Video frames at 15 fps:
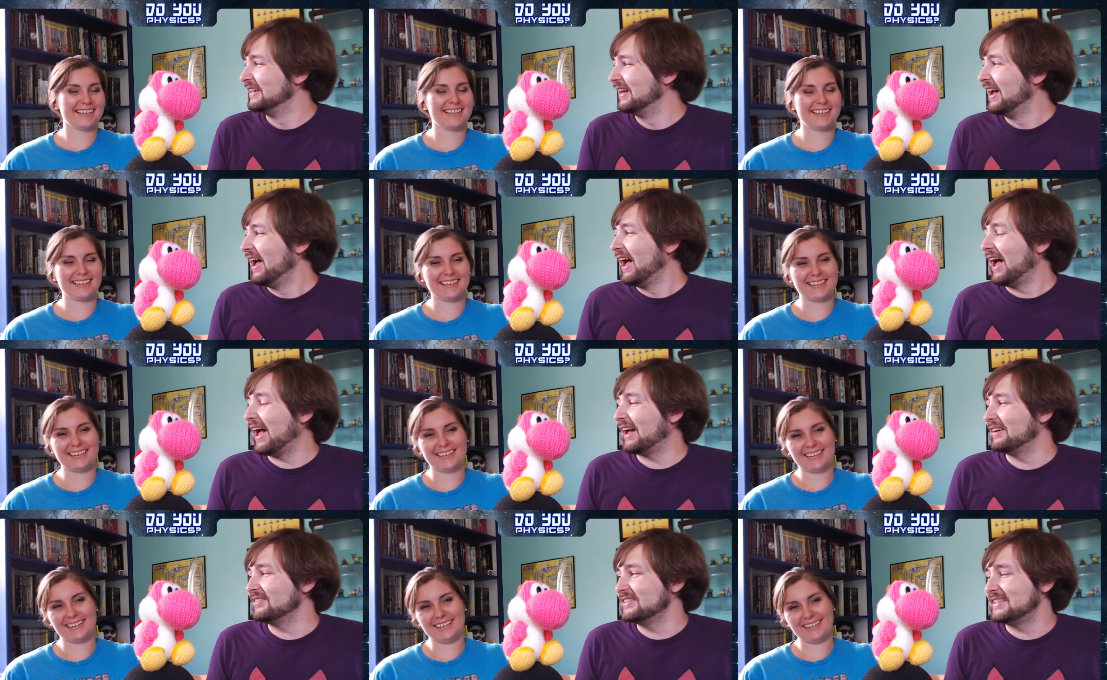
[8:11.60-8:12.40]
Speaker 1: How
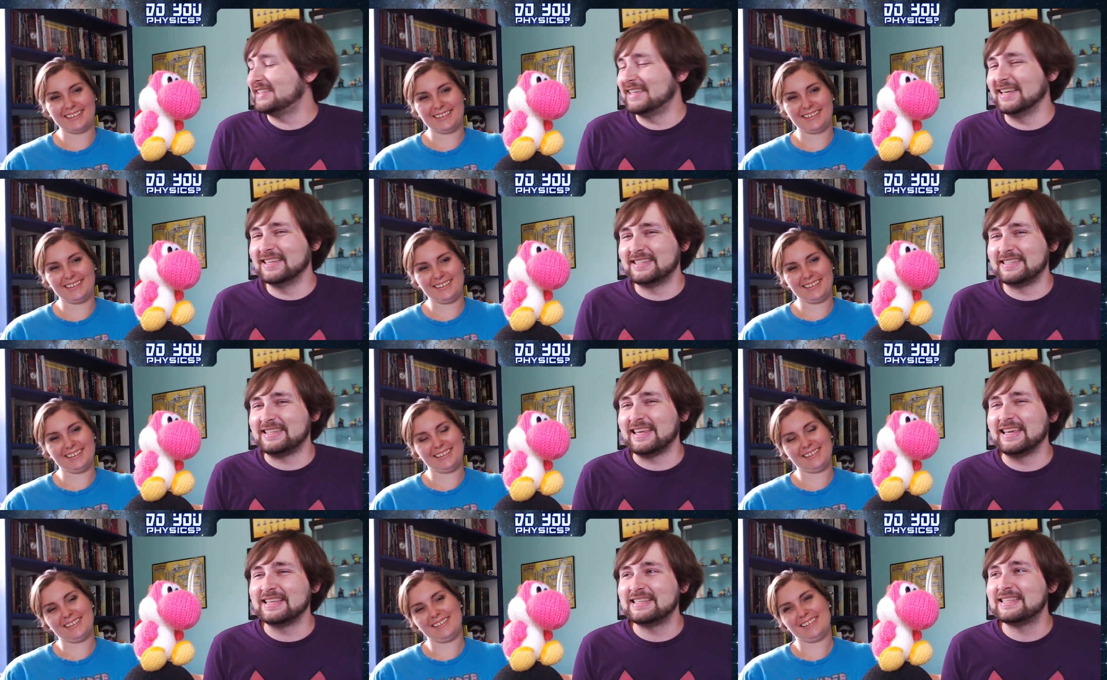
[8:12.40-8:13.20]
does
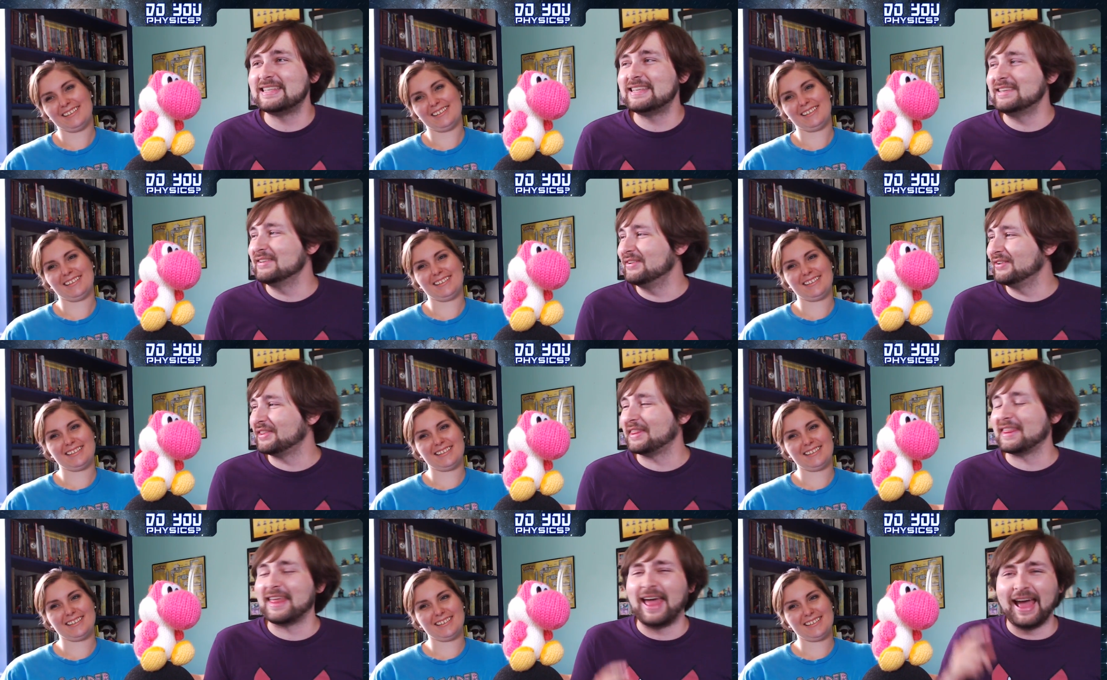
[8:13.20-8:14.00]
he
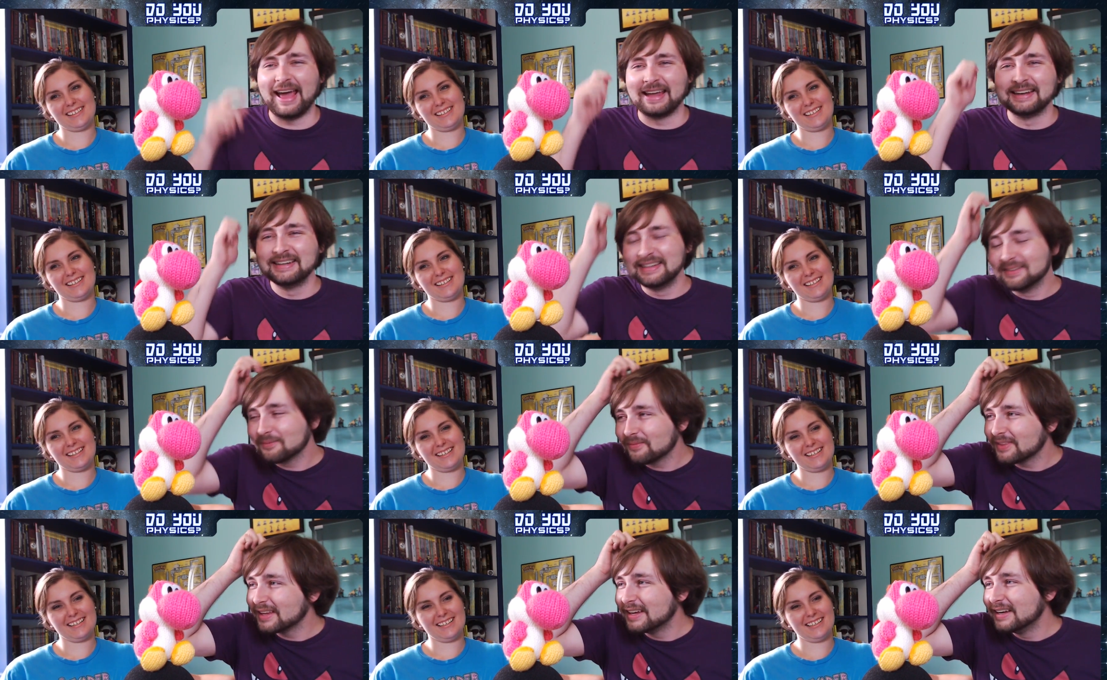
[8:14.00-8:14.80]
do that?
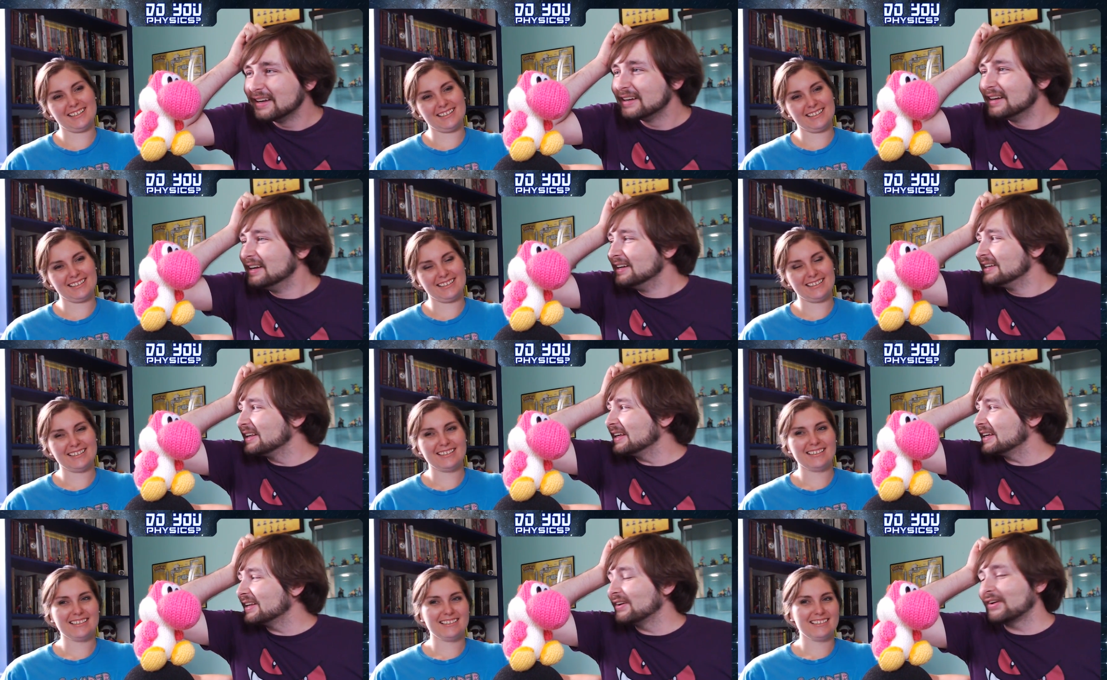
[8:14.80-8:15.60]

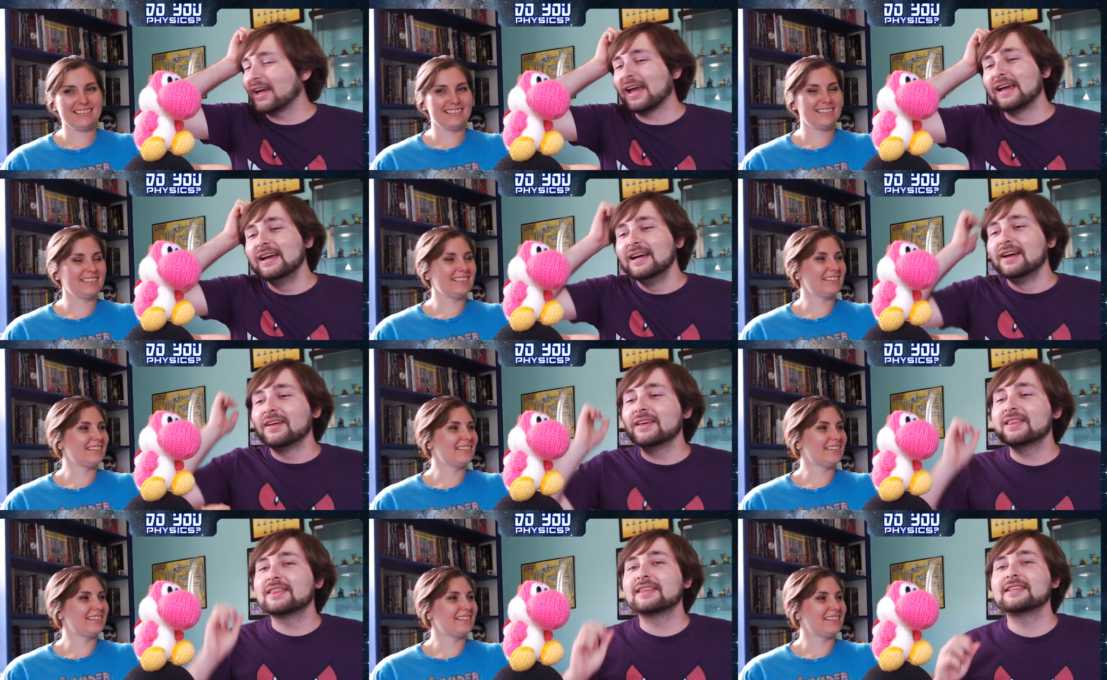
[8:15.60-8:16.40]
like okay,
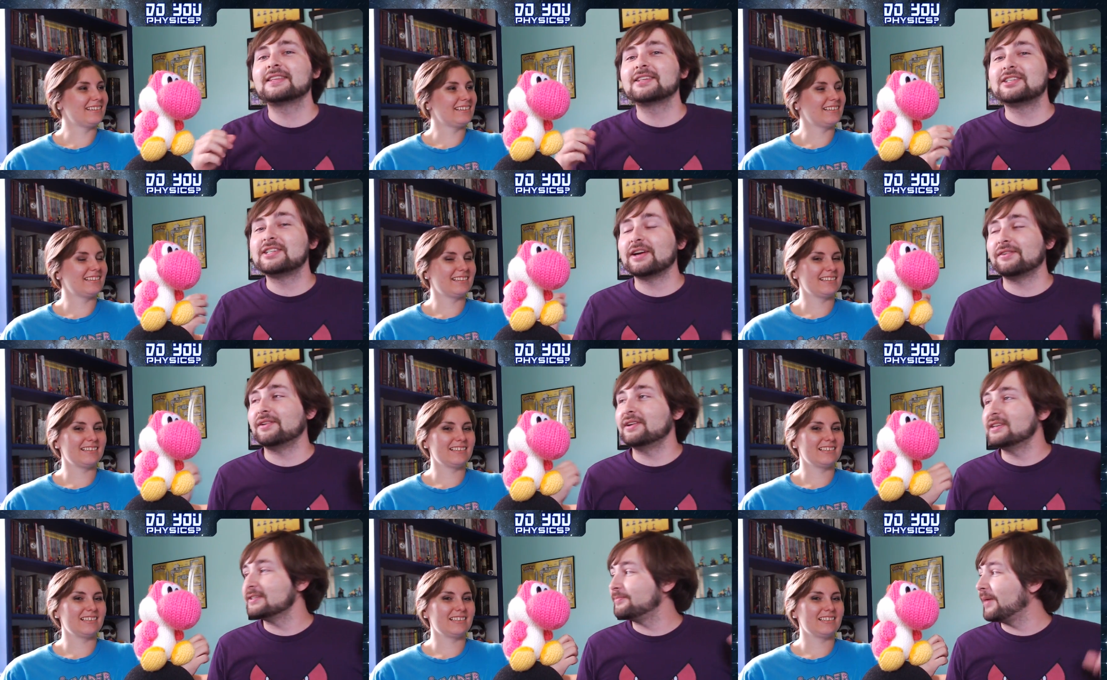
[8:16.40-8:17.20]
like the the shell
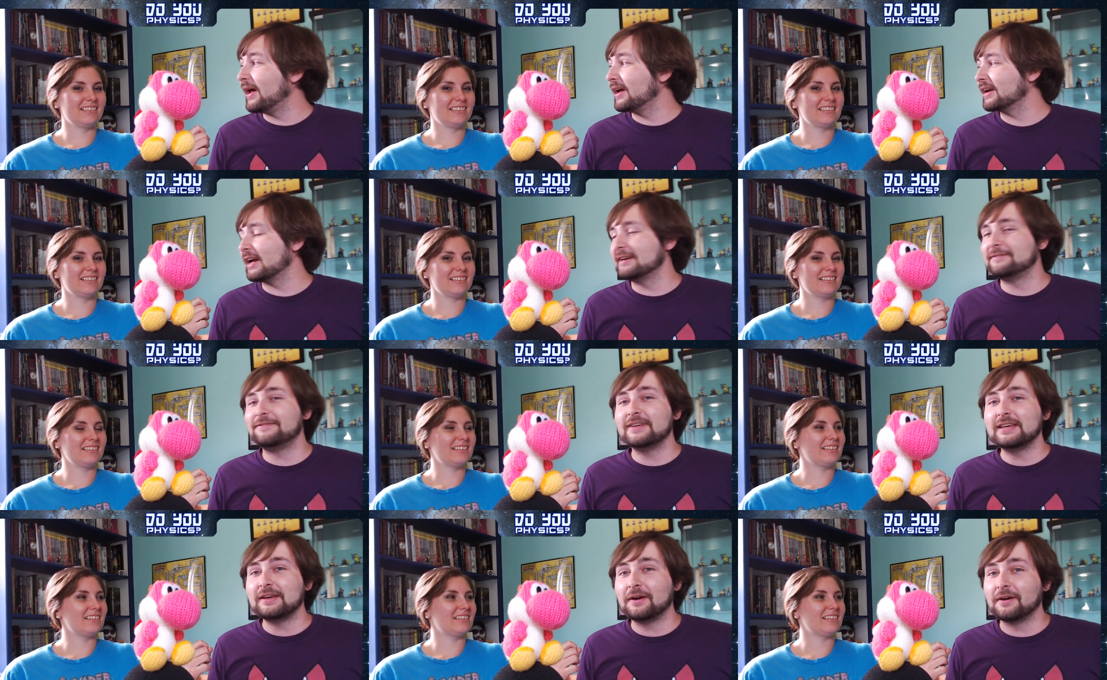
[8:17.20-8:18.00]
on his back, I
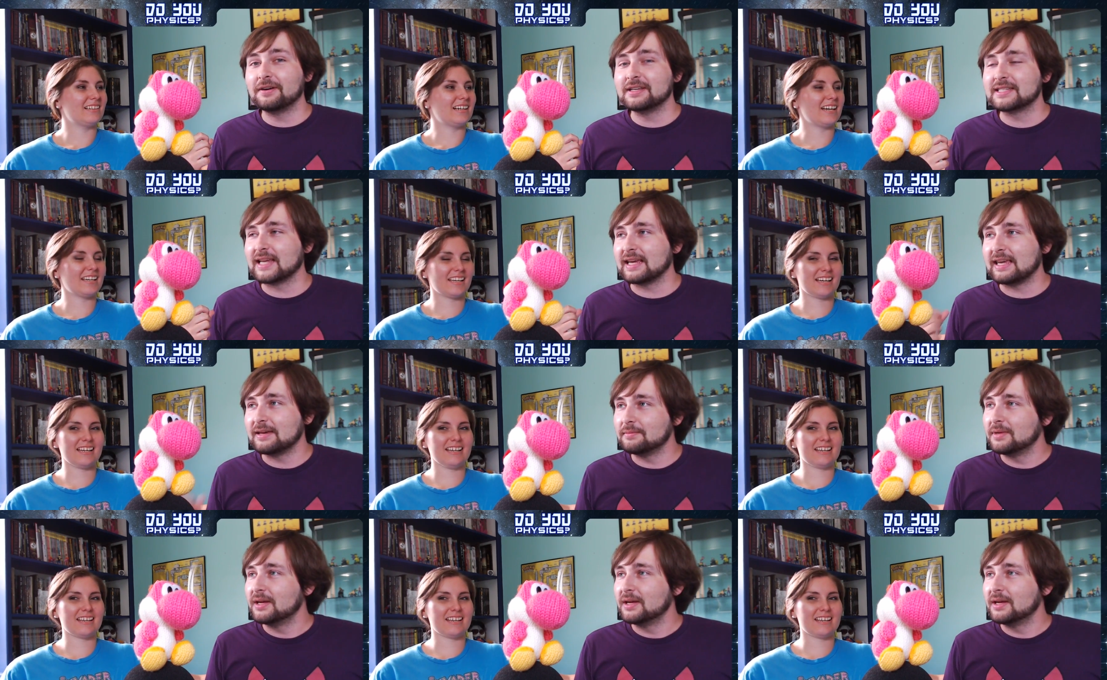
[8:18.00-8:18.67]
figure is like him. I